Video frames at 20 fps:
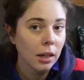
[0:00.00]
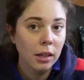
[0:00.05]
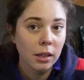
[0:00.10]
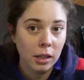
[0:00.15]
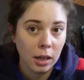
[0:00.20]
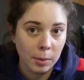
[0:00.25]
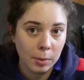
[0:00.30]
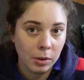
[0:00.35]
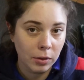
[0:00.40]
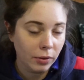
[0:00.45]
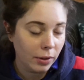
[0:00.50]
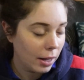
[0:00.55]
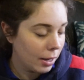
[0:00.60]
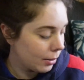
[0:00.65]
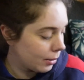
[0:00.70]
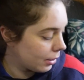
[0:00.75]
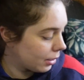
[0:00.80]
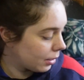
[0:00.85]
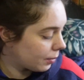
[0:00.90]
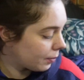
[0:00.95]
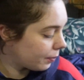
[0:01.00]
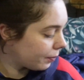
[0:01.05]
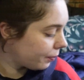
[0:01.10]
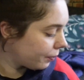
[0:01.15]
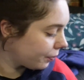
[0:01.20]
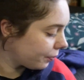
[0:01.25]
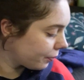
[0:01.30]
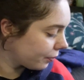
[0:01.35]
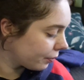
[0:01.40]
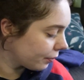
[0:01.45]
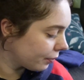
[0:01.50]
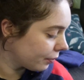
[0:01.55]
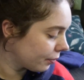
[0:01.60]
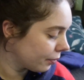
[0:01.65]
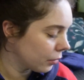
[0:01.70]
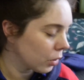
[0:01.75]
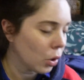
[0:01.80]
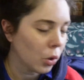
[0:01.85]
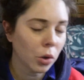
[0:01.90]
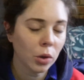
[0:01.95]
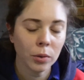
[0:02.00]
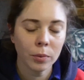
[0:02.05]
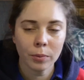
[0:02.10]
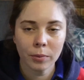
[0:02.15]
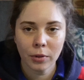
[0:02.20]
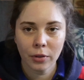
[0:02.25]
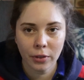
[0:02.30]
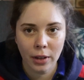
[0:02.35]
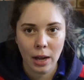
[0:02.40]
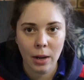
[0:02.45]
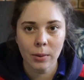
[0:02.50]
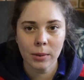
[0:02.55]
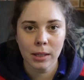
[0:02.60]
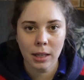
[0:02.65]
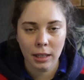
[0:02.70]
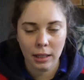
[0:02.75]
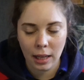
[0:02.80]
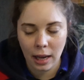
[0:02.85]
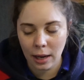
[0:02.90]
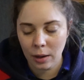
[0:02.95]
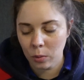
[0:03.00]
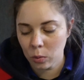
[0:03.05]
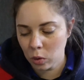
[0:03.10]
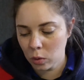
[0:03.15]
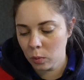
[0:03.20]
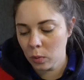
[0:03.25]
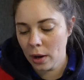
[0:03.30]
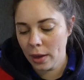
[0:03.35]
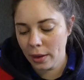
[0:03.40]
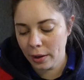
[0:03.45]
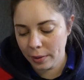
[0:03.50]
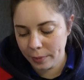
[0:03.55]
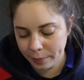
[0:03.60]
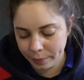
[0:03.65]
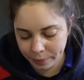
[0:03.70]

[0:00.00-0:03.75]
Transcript: types of flowers, or flowers that like warm weather.